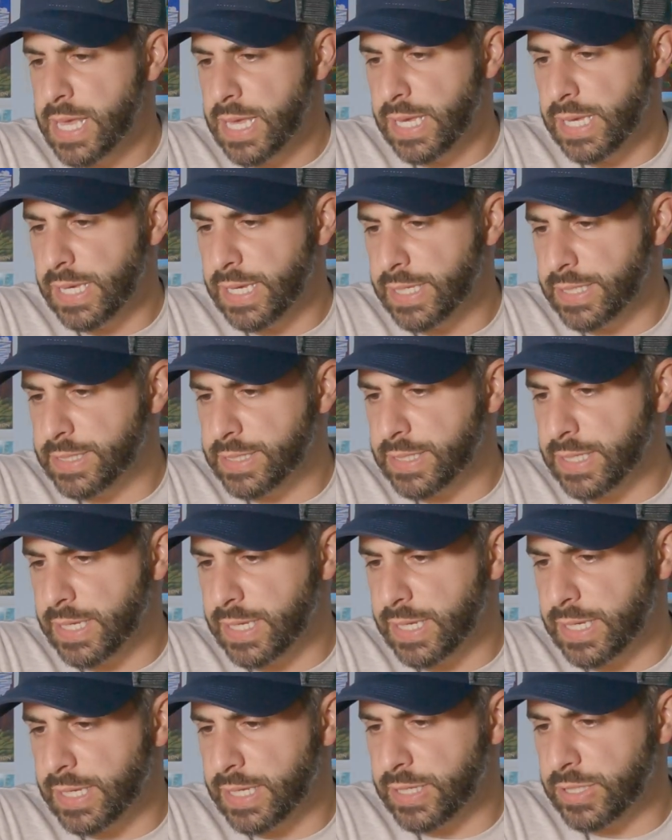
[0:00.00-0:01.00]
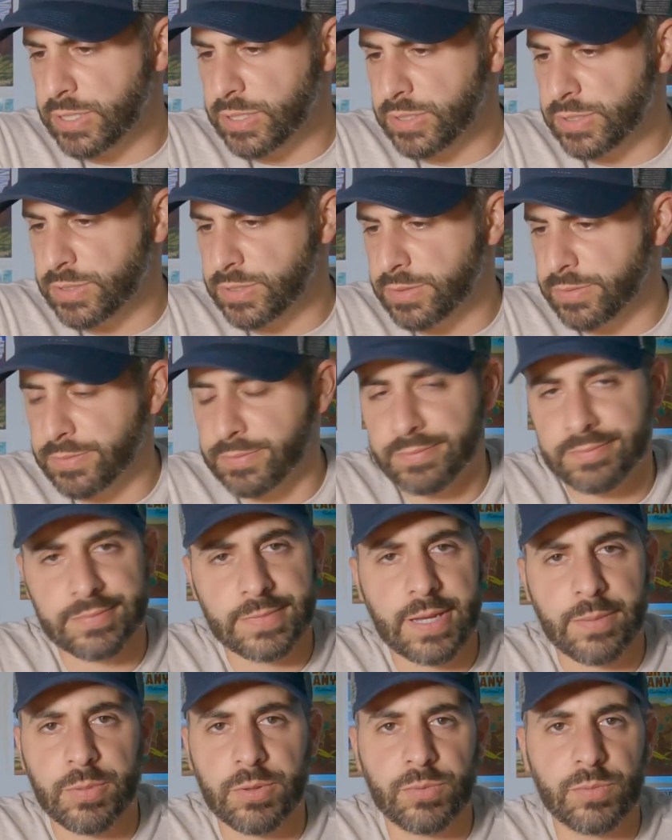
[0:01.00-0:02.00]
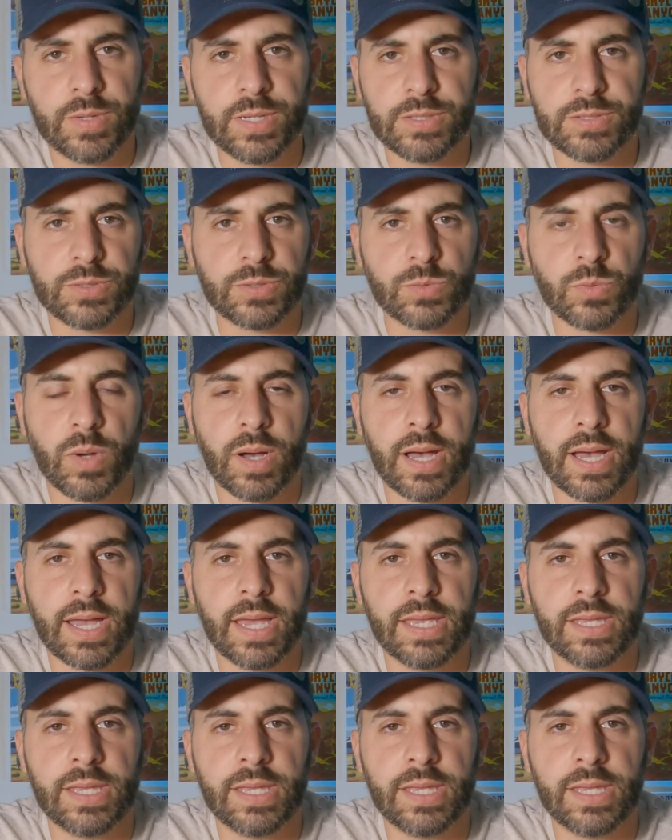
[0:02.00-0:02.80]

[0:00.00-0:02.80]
It is a couple of reasons why.